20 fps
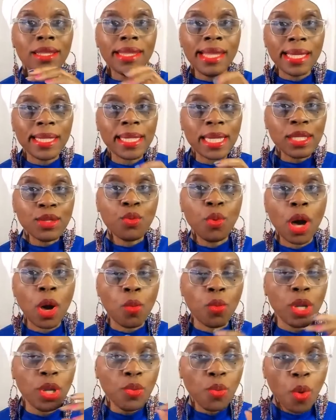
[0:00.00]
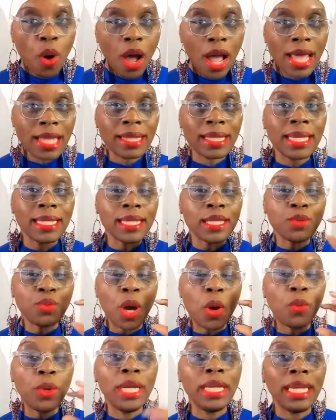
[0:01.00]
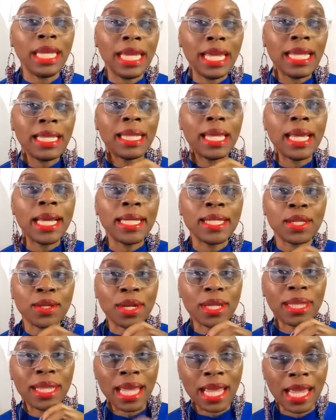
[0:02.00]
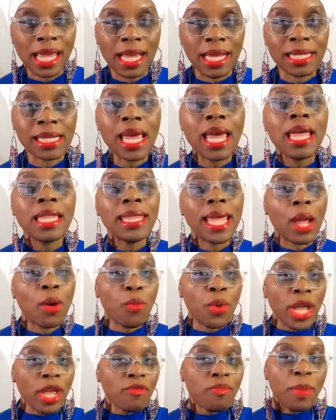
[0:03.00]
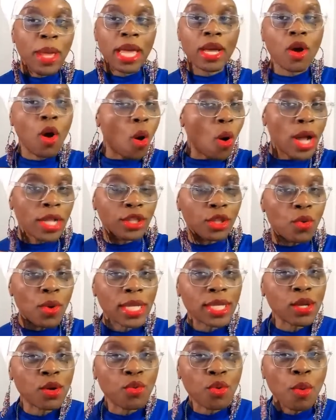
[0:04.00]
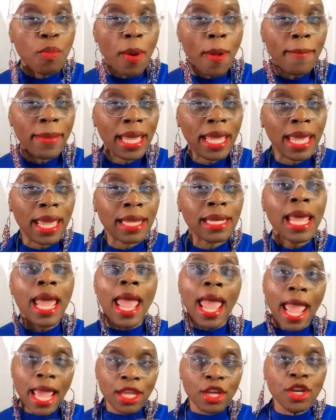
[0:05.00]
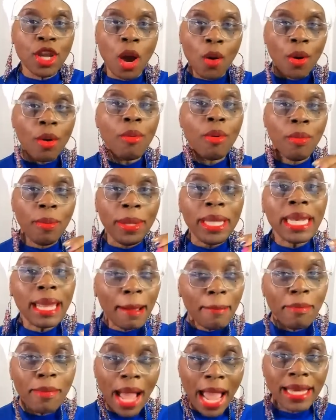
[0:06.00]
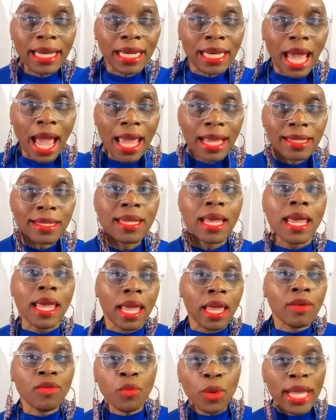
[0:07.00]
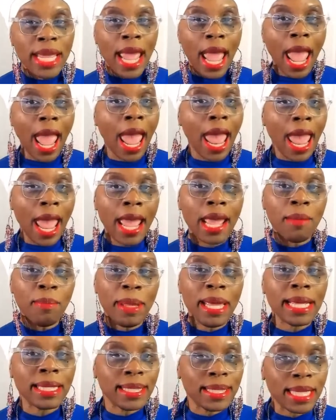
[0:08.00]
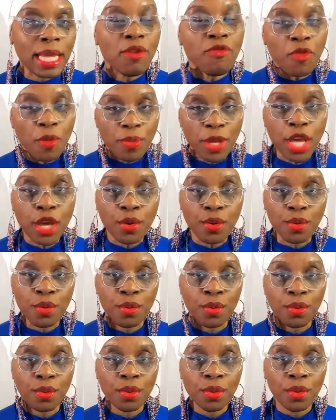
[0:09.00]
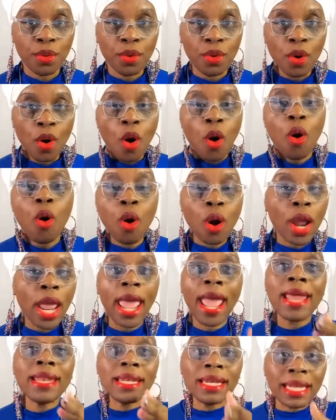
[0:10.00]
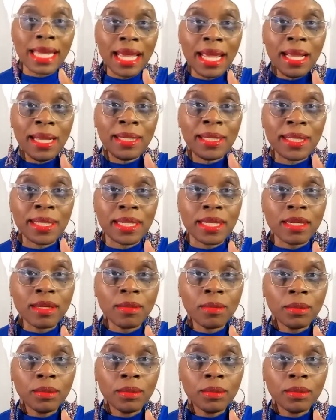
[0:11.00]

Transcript: This is what we want. This is what we need. These are the things that we've been going through as a group of men. And you know, it would be not mighty nice if we had A, B, and C from you, or at least